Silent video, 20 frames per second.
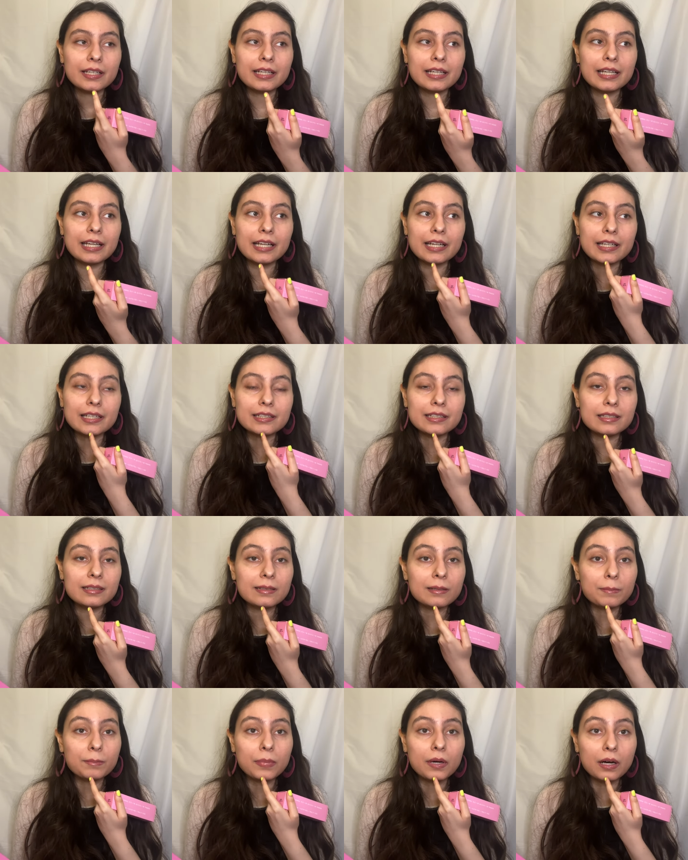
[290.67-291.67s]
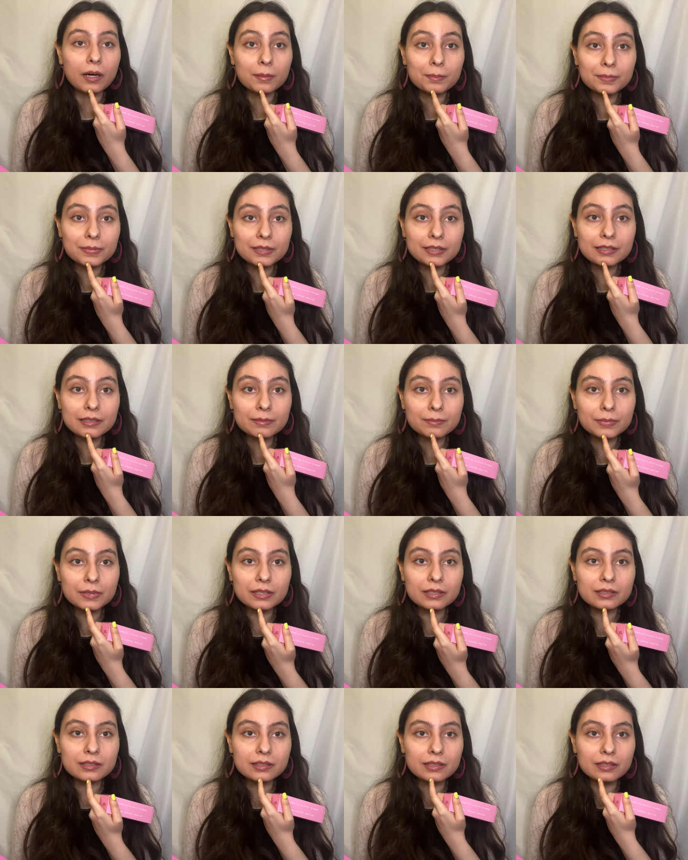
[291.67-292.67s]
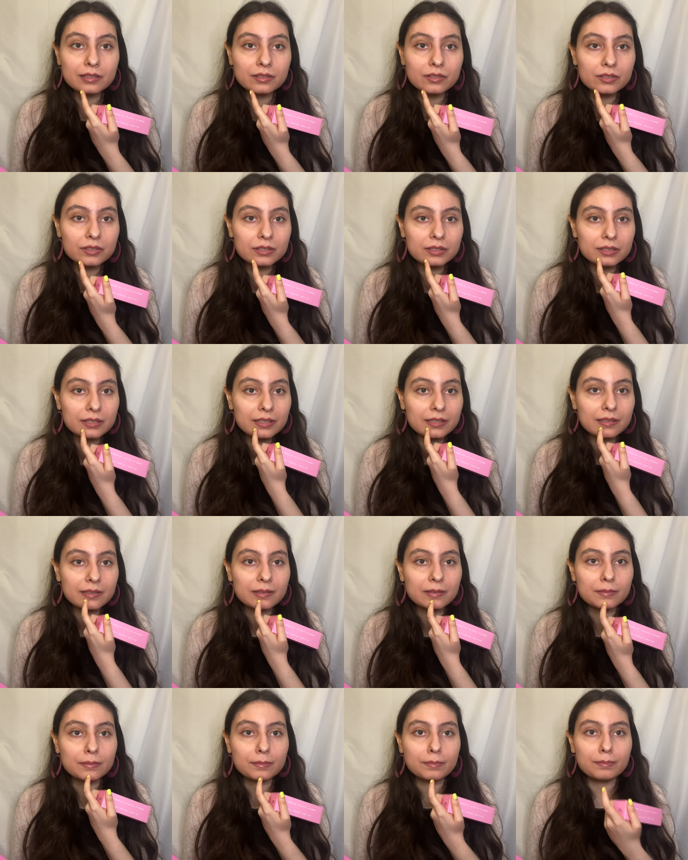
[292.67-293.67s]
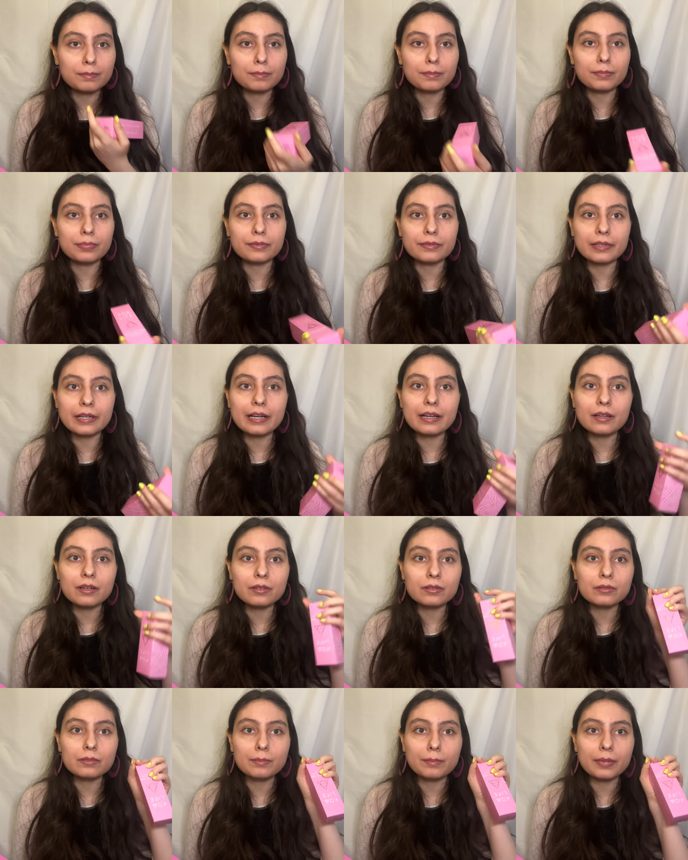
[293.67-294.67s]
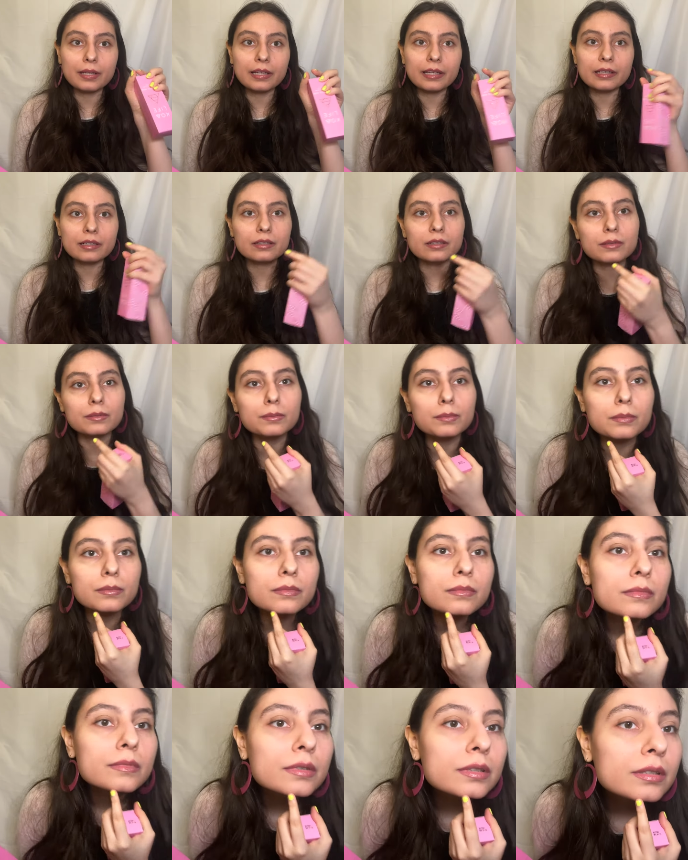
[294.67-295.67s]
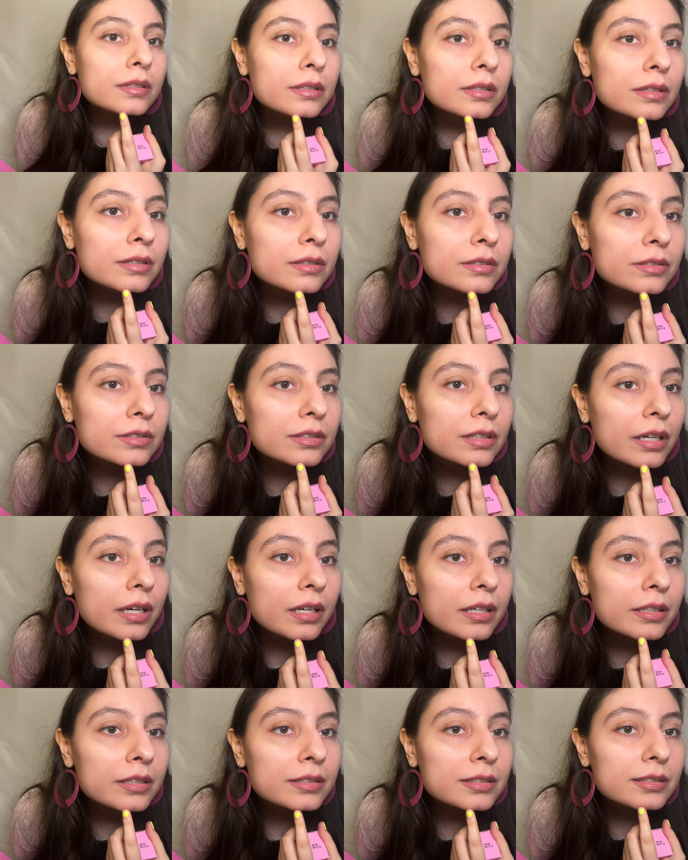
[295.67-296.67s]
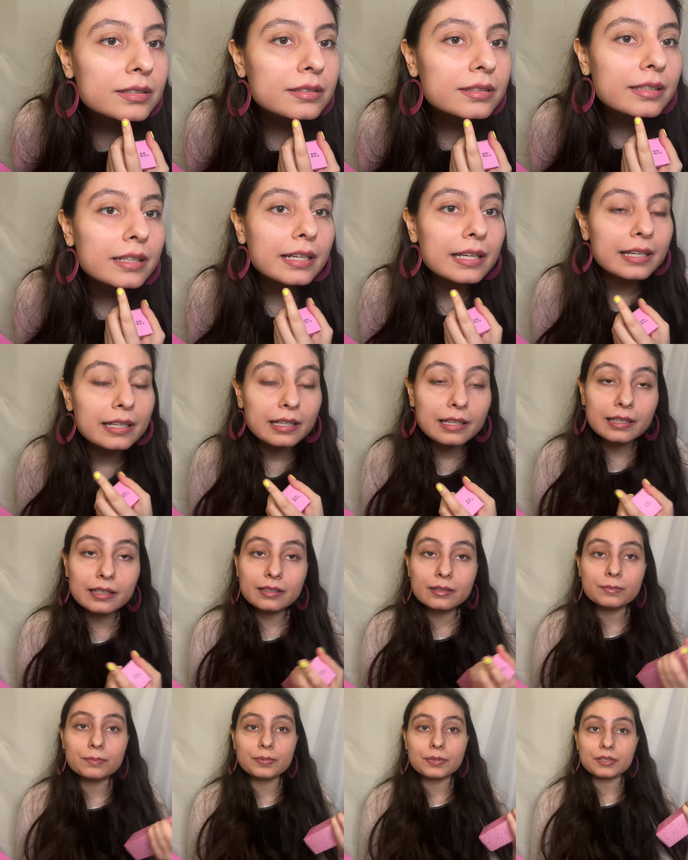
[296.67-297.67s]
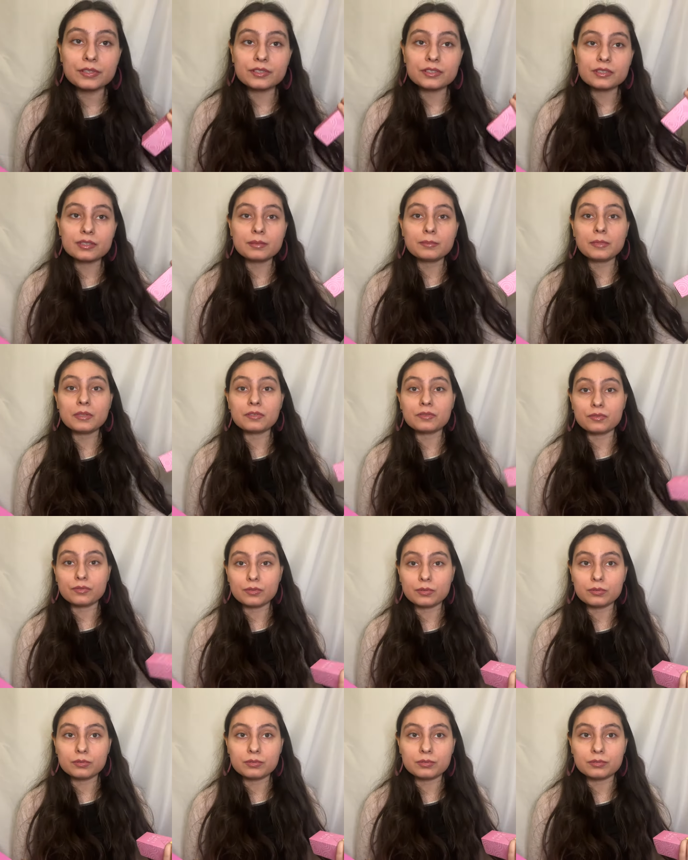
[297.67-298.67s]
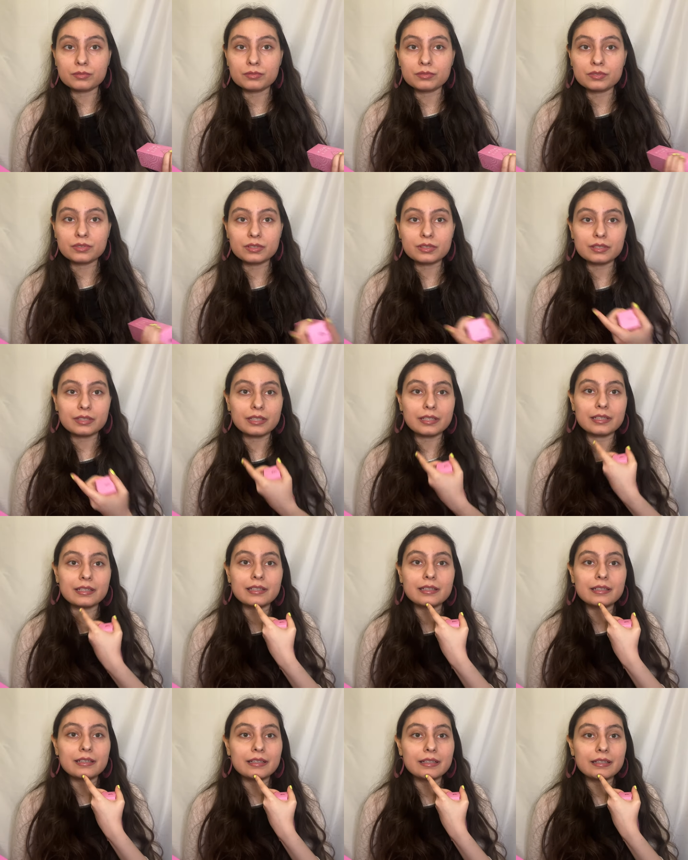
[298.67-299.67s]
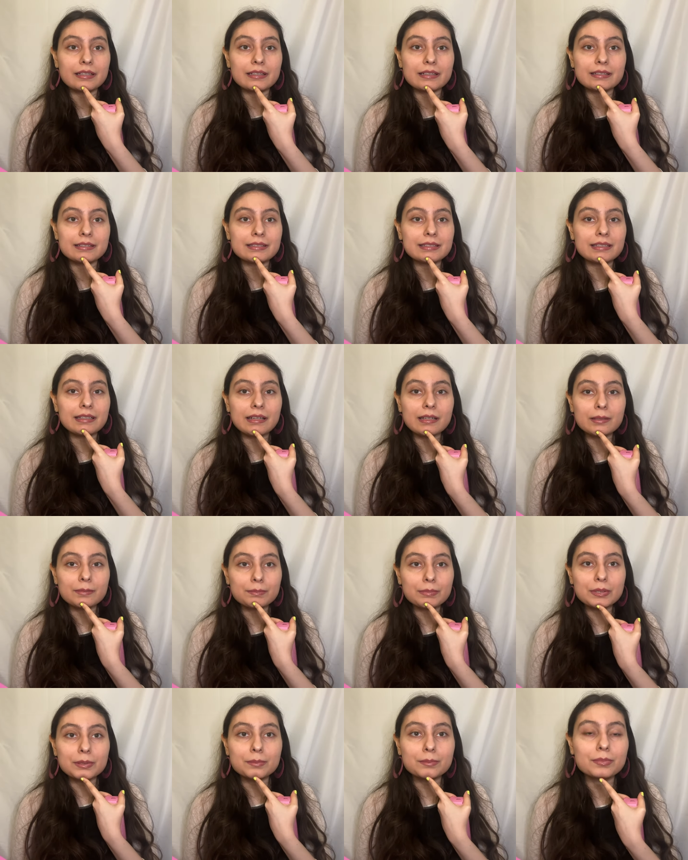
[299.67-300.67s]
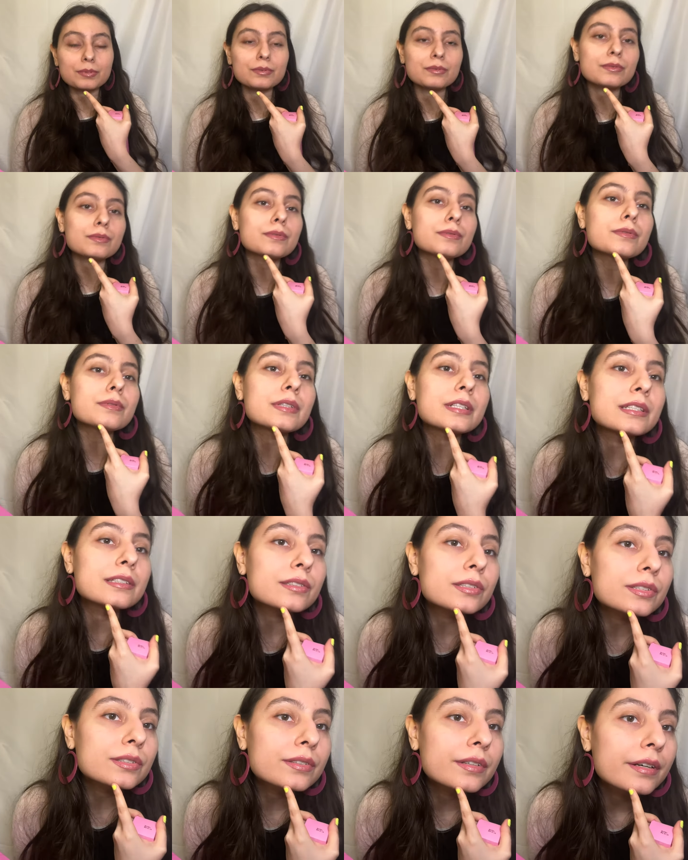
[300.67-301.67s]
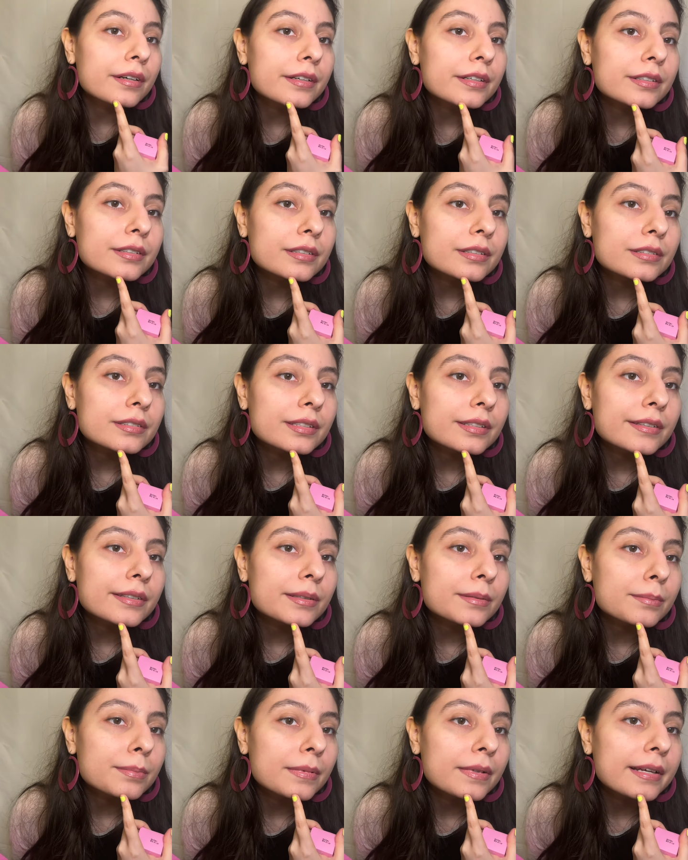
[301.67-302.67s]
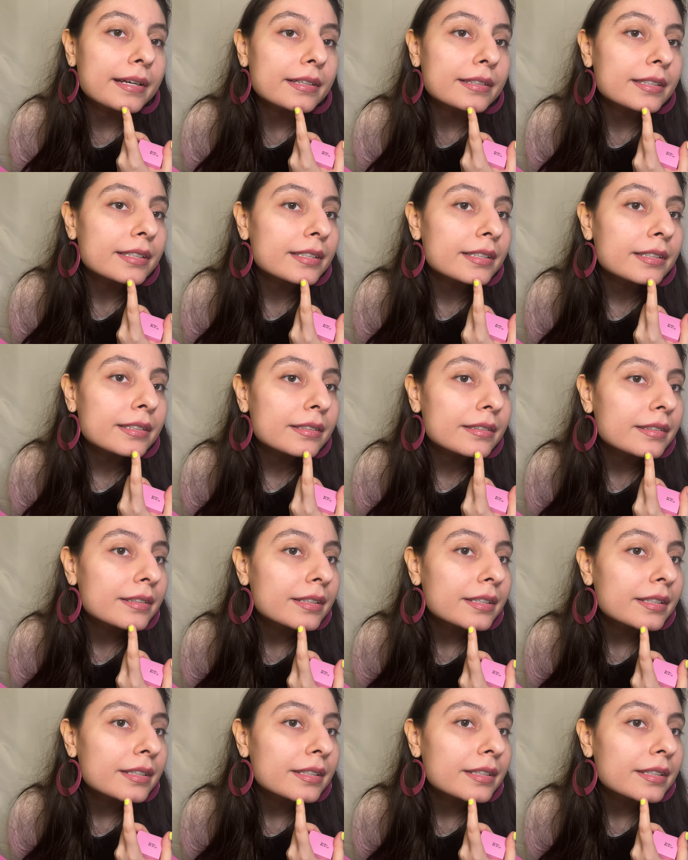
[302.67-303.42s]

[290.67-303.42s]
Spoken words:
and I need to pop it because it looks like a brown black dot and it appears on my photos. And it's not a pimple, it's dark, it's like a blackhead.